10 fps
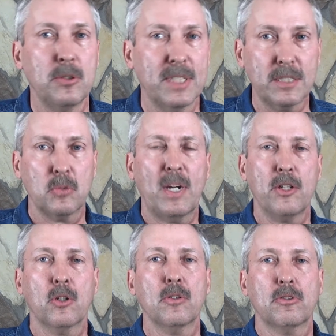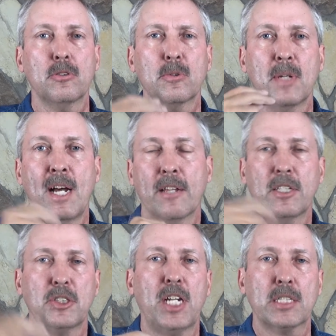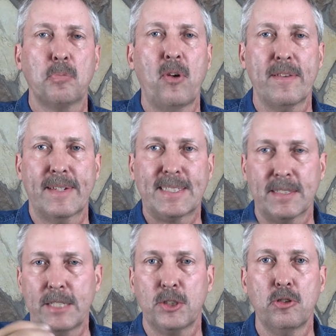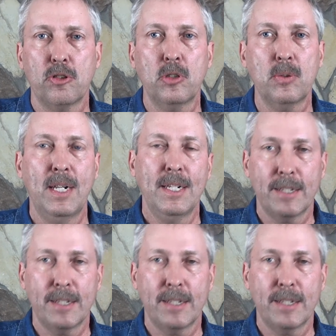This is why you go through the checkpoints that you do